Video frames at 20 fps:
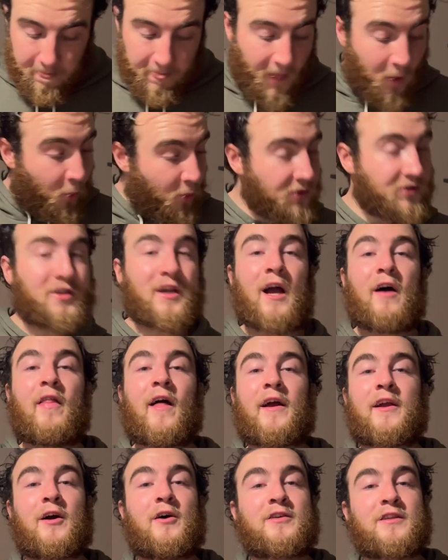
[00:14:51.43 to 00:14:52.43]
we'll see how
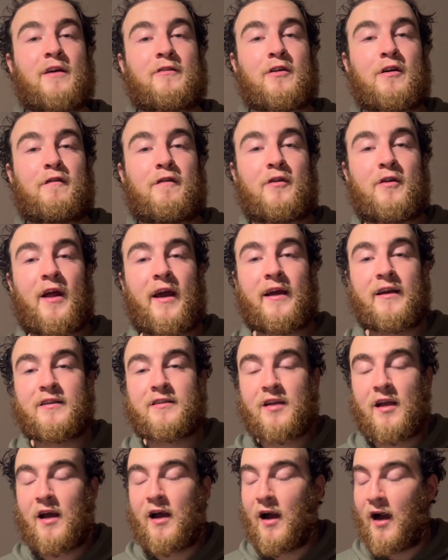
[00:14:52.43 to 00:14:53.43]
that goes after a few
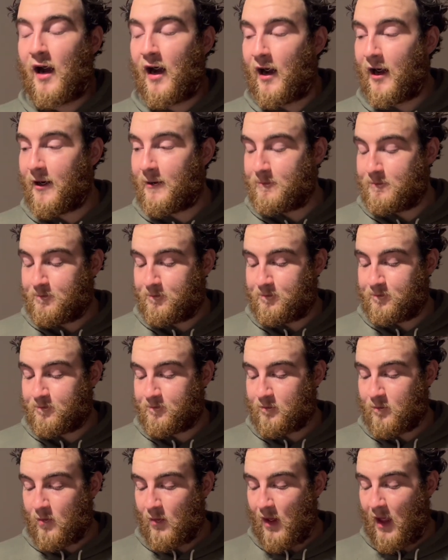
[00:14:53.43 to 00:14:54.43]
days.
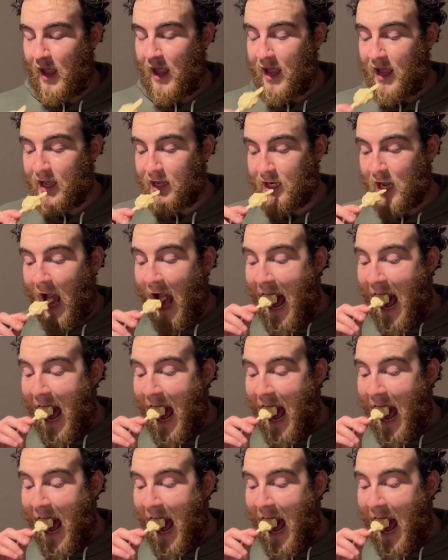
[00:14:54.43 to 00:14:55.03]
And